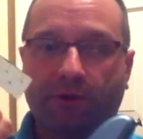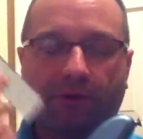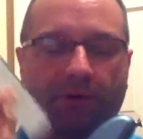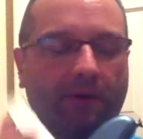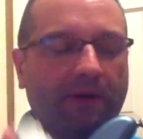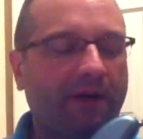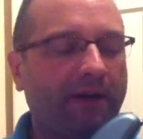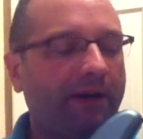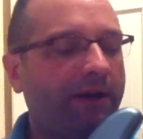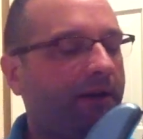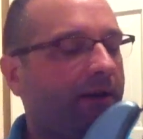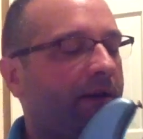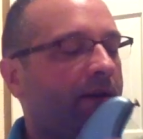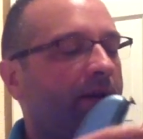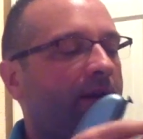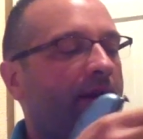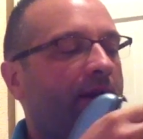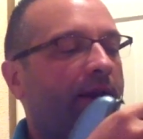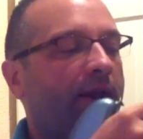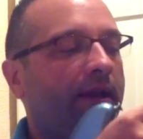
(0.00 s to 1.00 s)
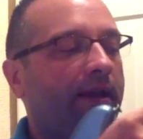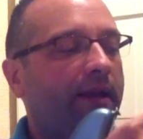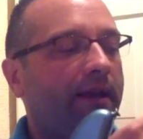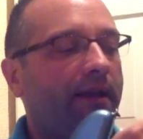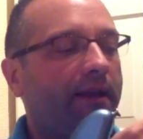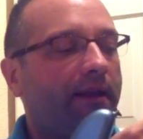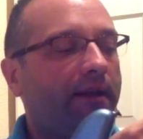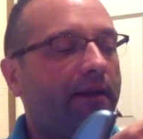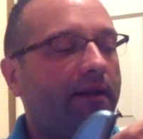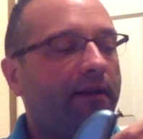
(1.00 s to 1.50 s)
ruler,
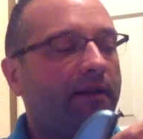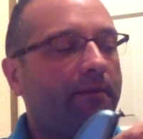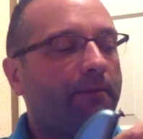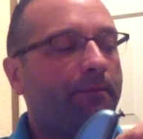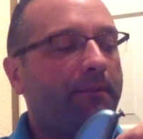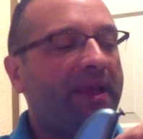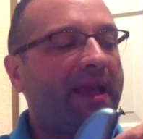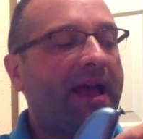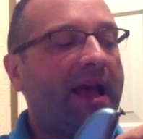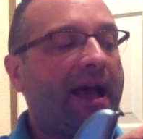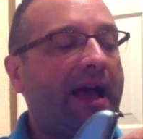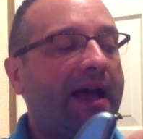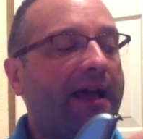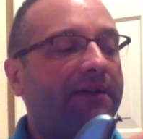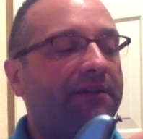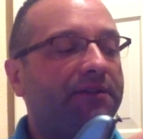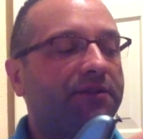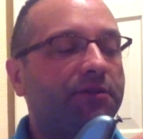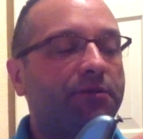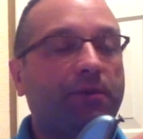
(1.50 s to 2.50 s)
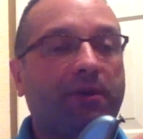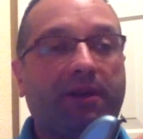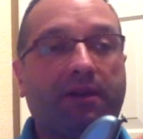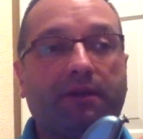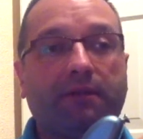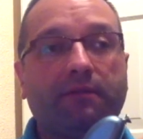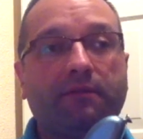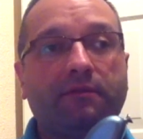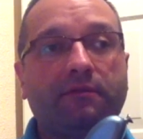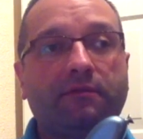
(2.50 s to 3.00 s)
behind the
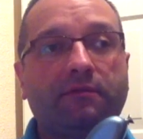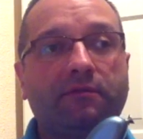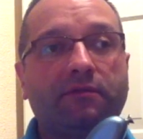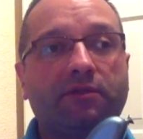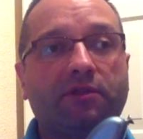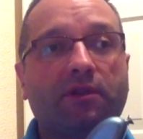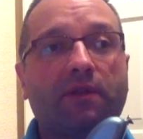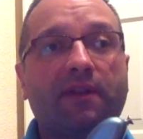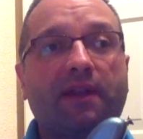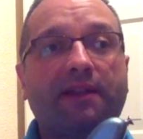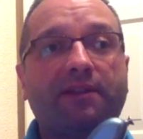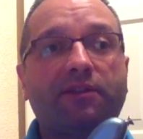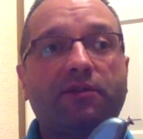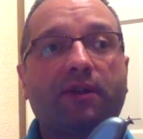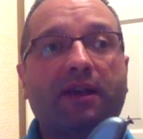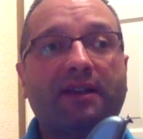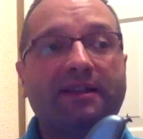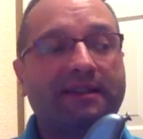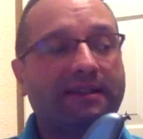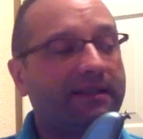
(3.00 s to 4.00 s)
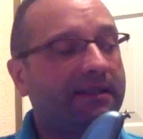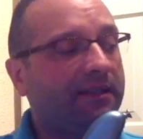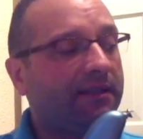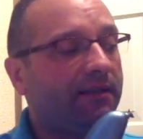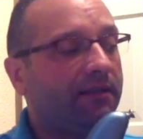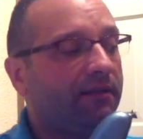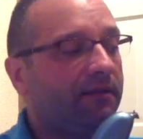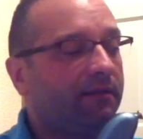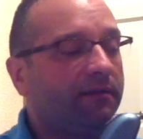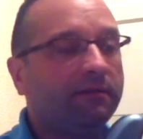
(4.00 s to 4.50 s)
string, so that you can see
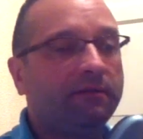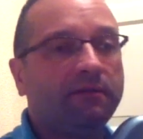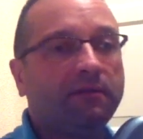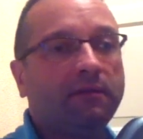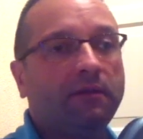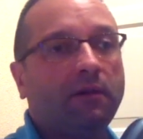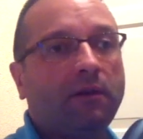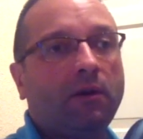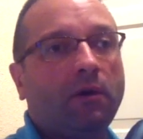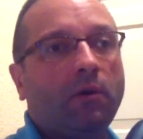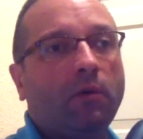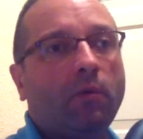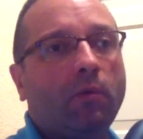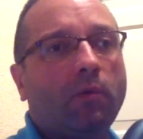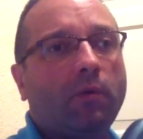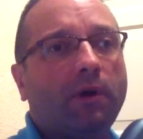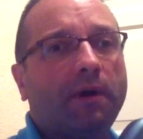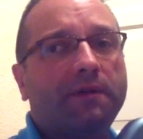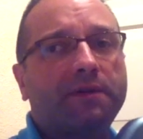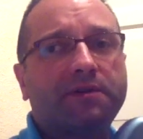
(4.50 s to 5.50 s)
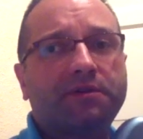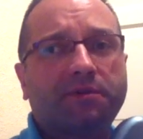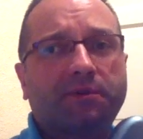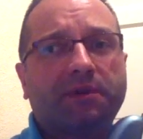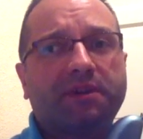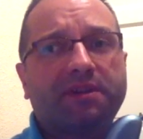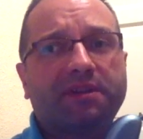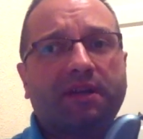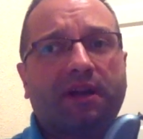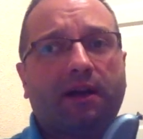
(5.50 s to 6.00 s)
where the
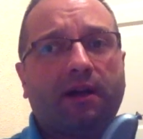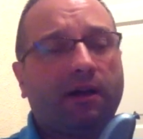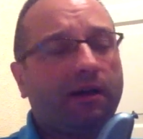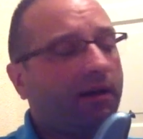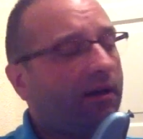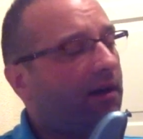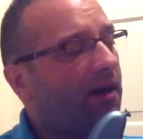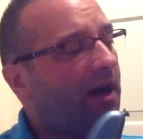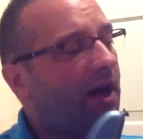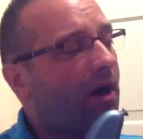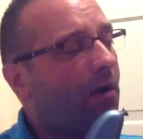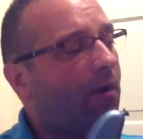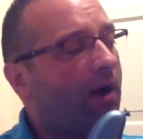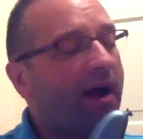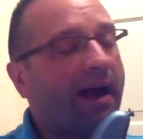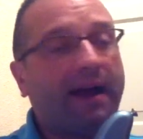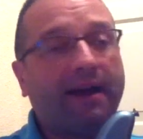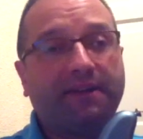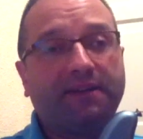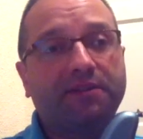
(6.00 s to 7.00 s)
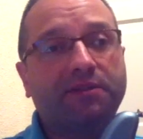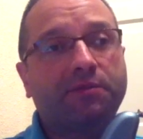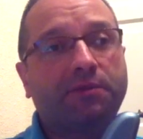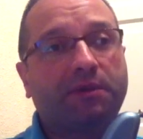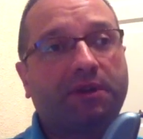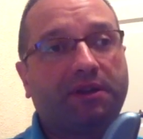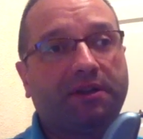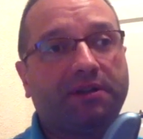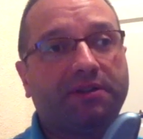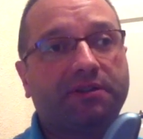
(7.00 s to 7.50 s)
strings are, how high the
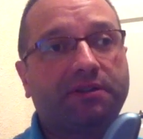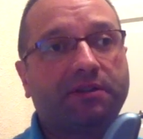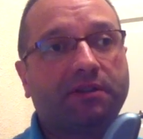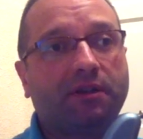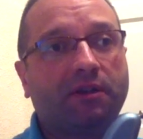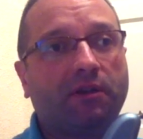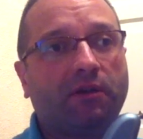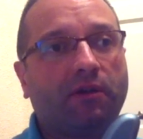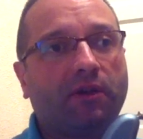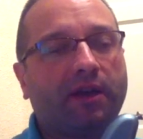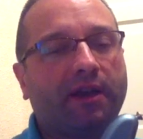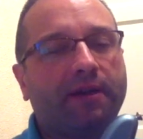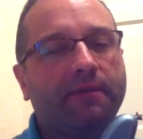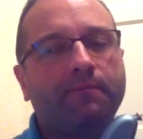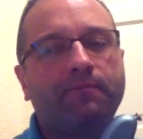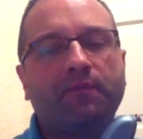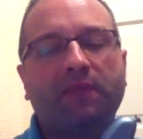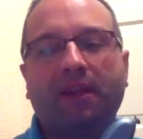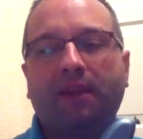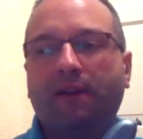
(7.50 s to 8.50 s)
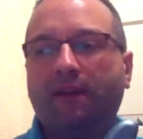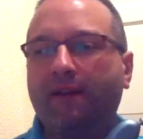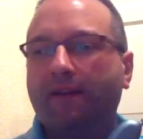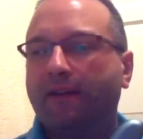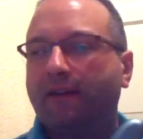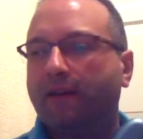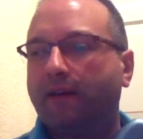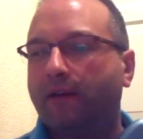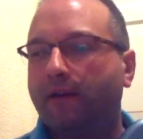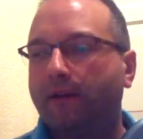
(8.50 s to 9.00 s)
string is. Okay.
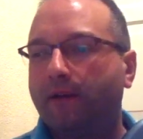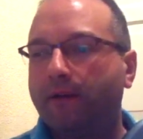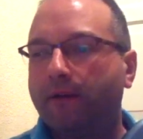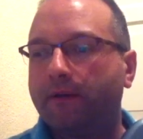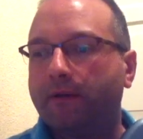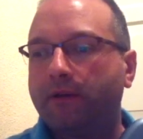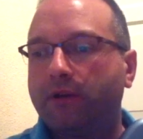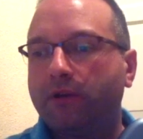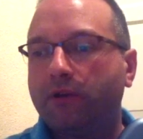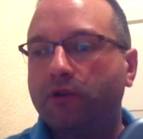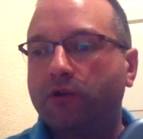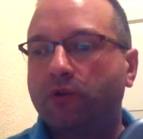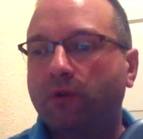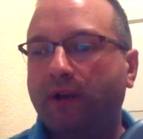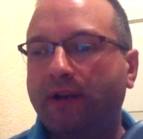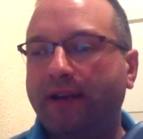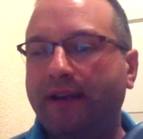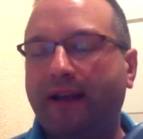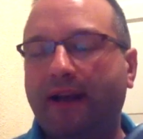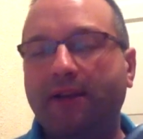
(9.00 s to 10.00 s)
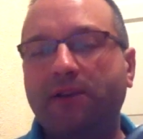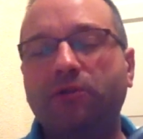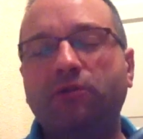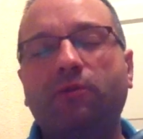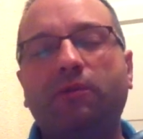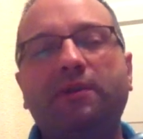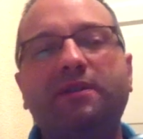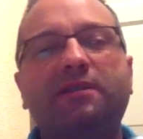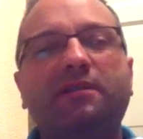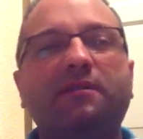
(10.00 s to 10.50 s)
Usually,
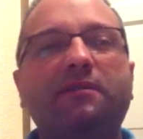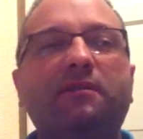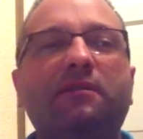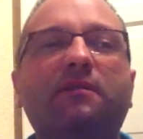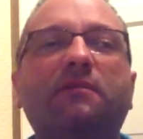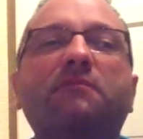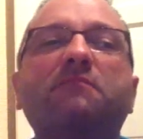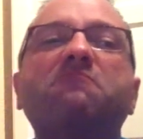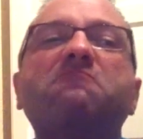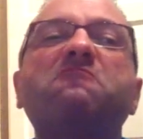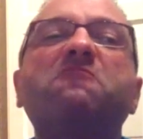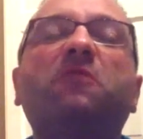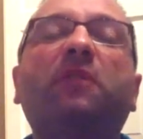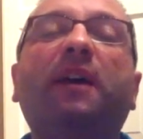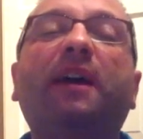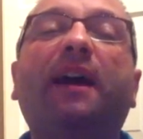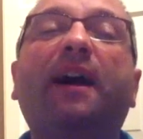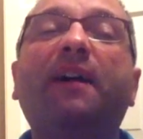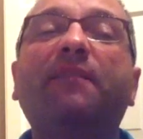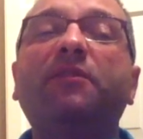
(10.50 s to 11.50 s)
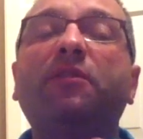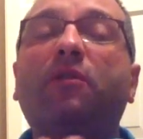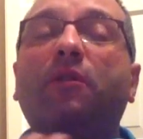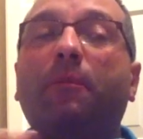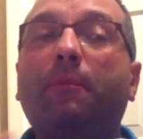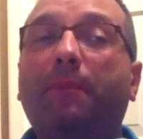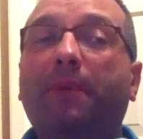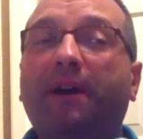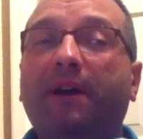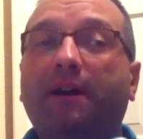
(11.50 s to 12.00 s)
when I have to
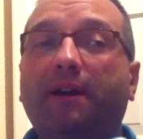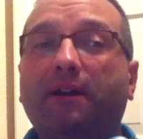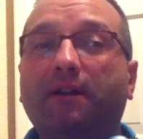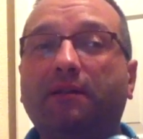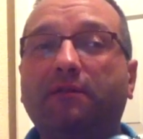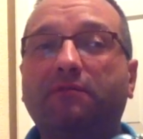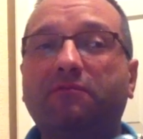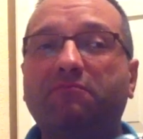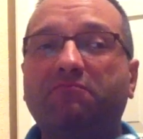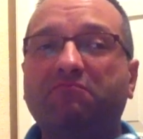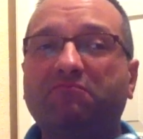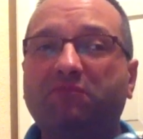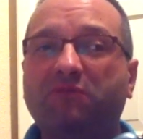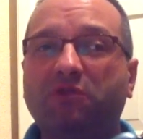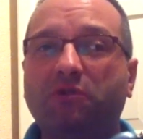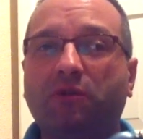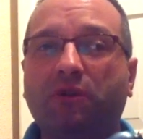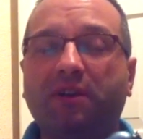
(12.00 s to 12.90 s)
compare two